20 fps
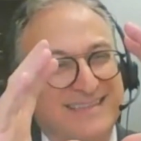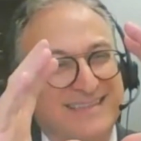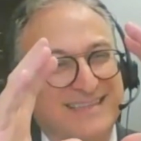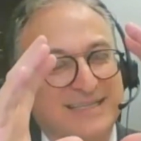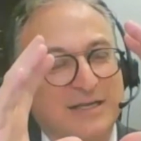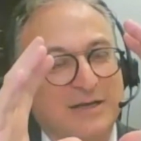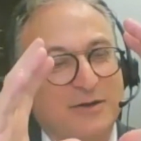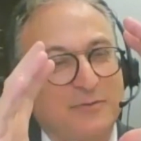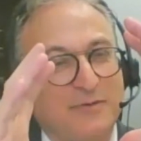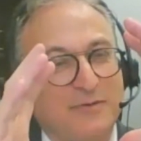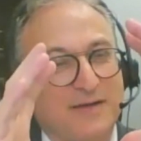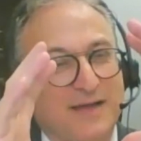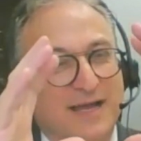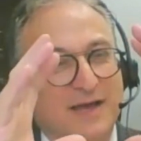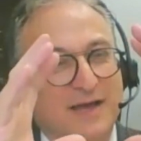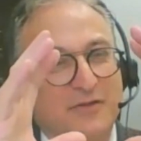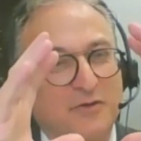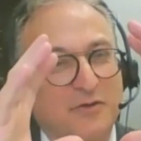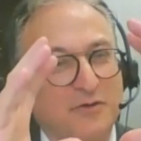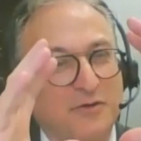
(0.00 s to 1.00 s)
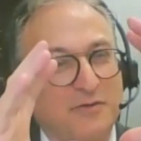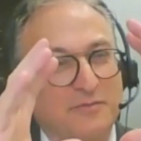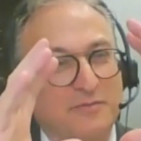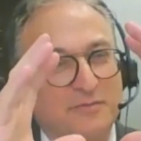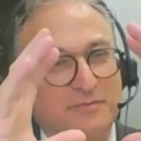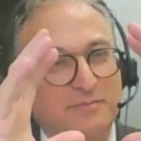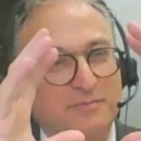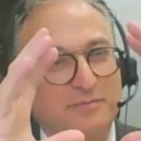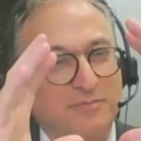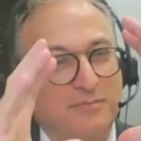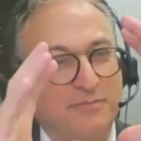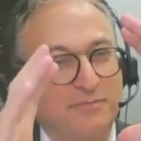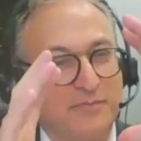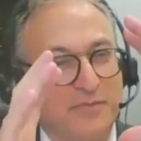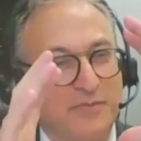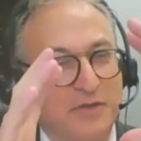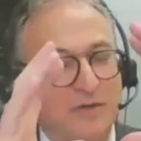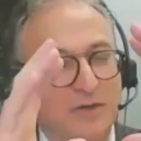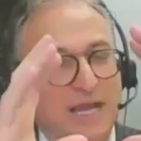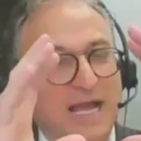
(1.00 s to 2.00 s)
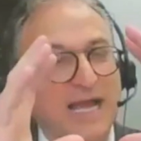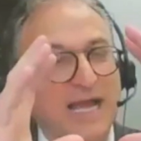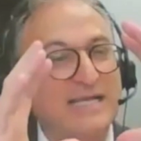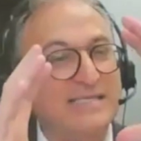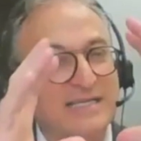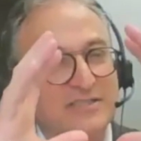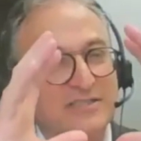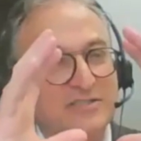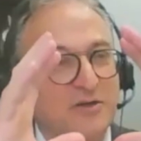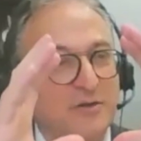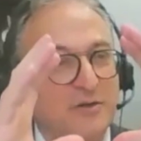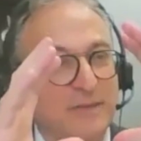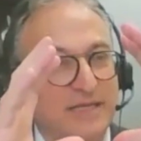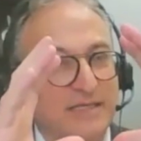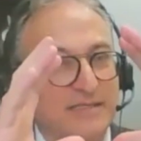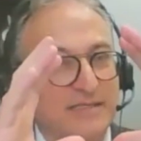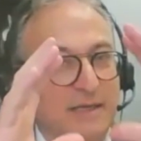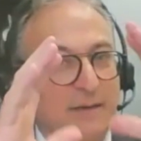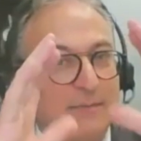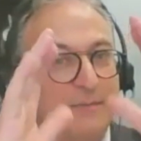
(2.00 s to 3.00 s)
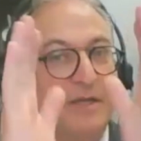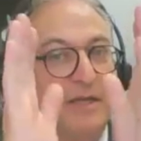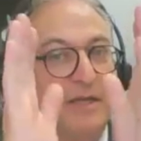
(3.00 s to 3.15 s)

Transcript: you know, how their assets are mixed up.